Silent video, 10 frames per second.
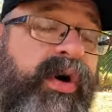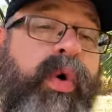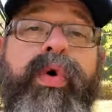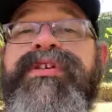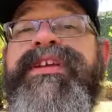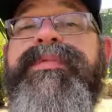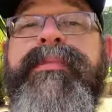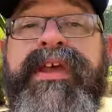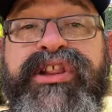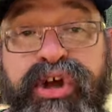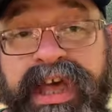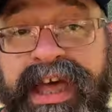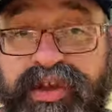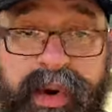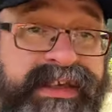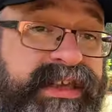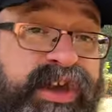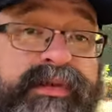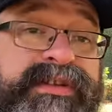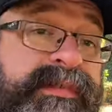or simply be looking at the ways that
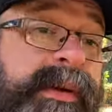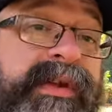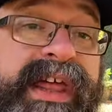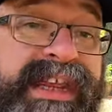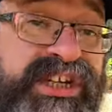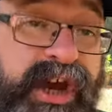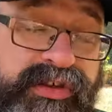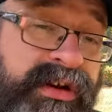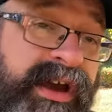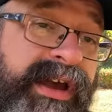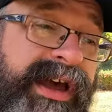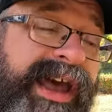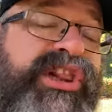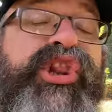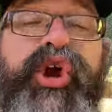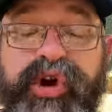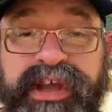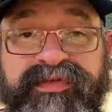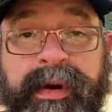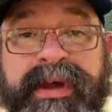humans manipulate each other and
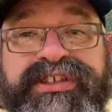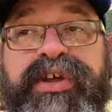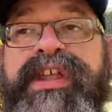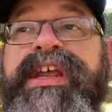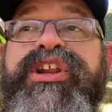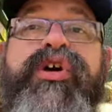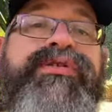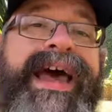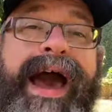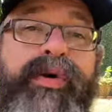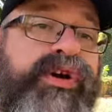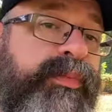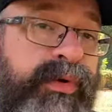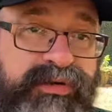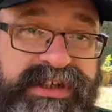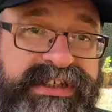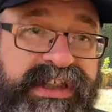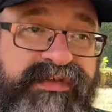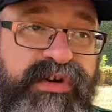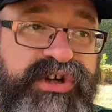learning from it so that it knows how it could approach us
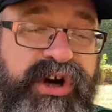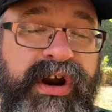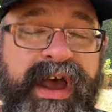in the future,